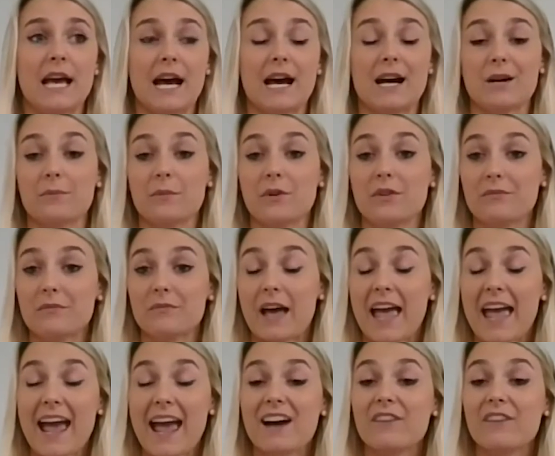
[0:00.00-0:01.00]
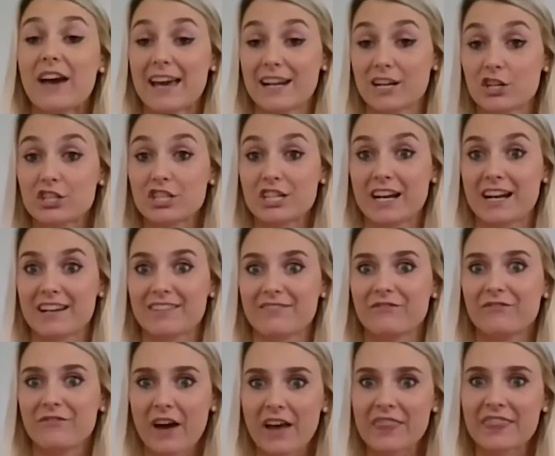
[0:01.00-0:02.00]
have energy
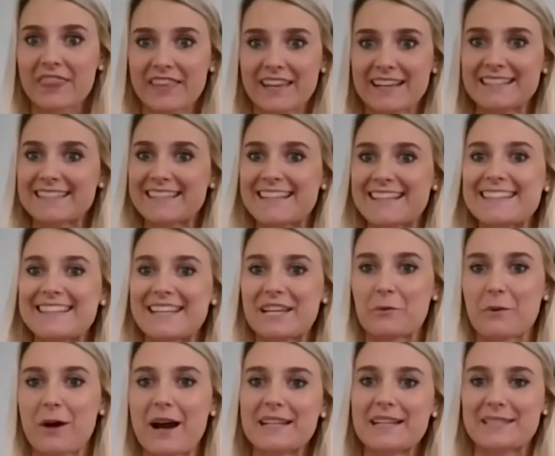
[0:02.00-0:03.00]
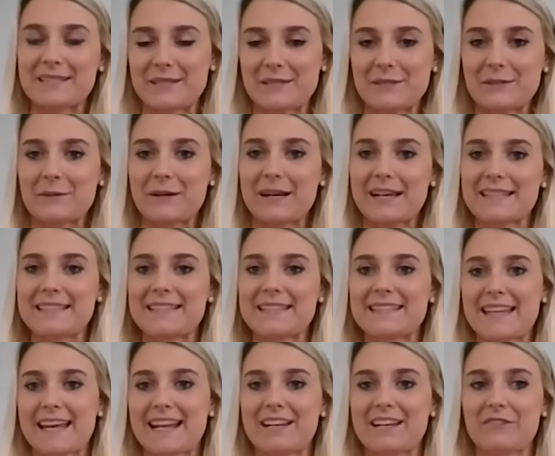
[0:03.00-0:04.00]
on fun things, things they want to do,
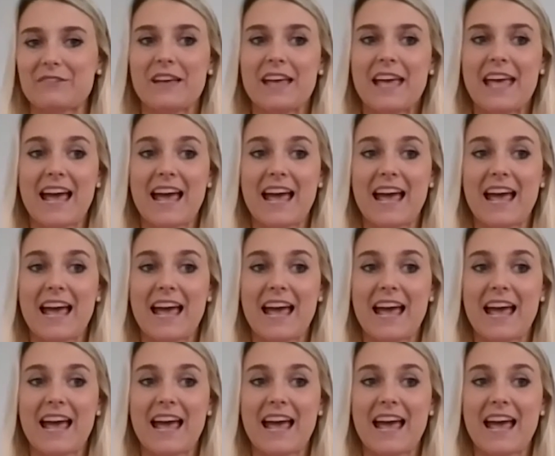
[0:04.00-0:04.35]
instead of